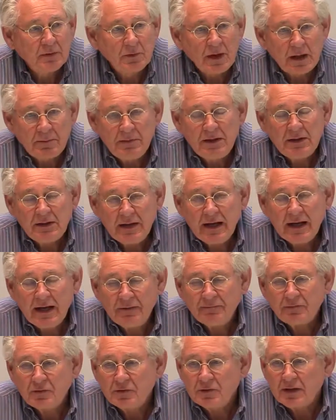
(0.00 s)
Immediately
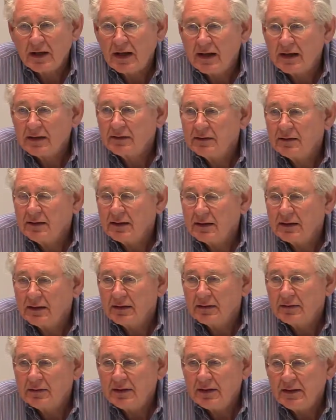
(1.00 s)
after that,
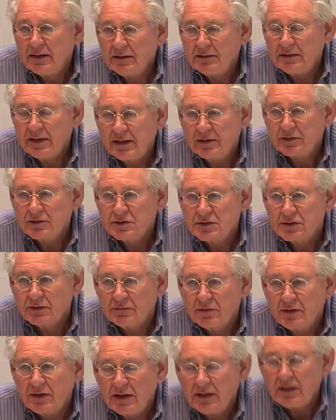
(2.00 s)
the leaders
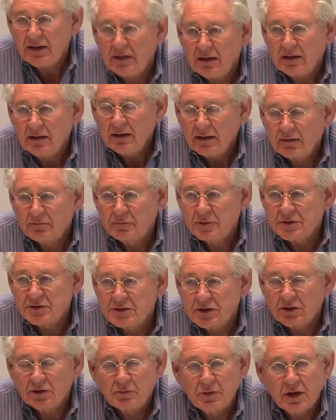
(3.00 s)
of
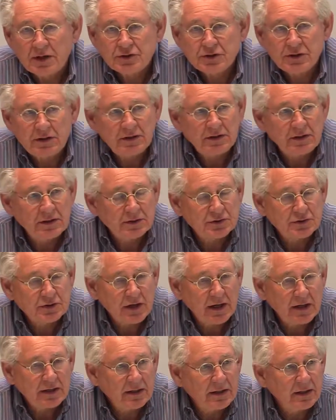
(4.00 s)
Brazil, Russia, India, and
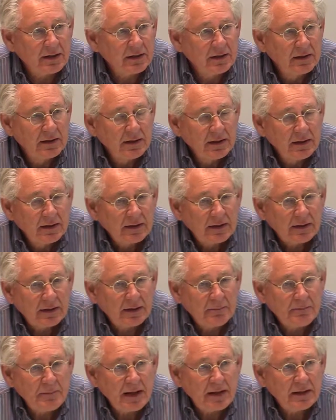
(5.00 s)
China
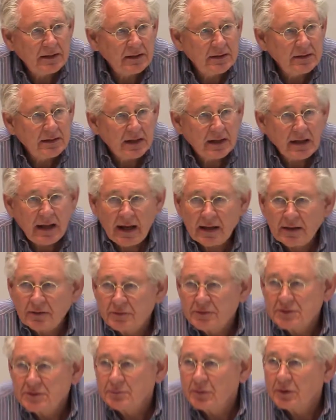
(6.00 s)
met in
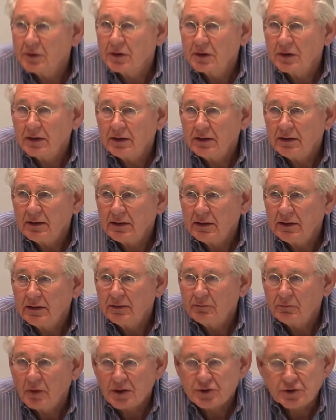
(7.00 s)
Yekaterinburg
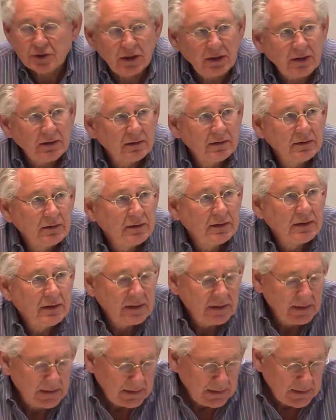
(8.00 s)
in Russia.
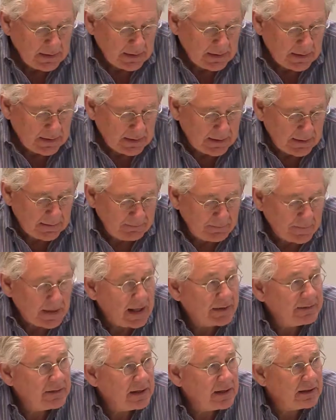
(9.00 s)

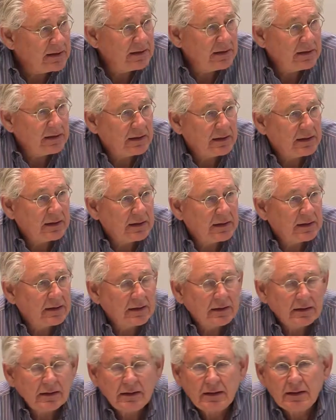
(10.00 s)
And then
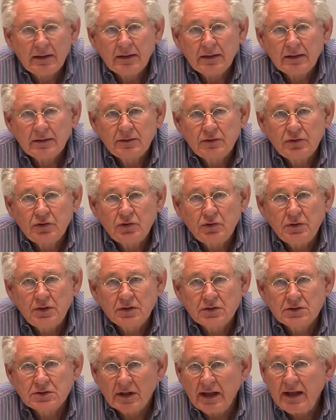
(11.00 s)
2
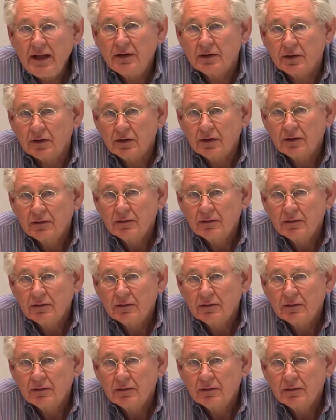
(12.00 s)
years later,